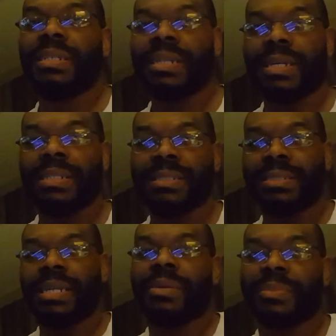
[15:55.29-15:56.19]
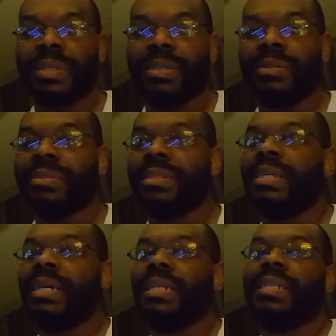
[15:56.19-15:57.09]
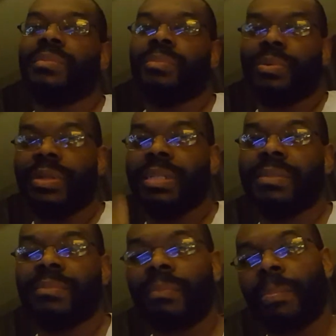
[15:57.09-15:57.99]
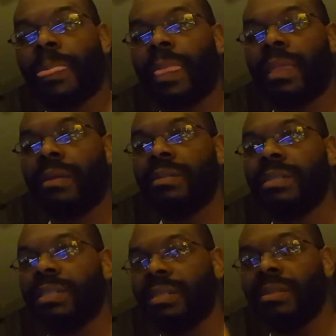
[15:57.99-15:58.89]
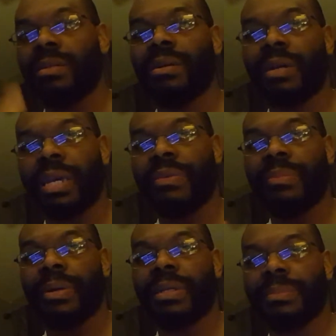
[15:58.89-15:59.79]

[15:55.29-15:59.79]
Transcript: kind of stop Thanos and then bring everybody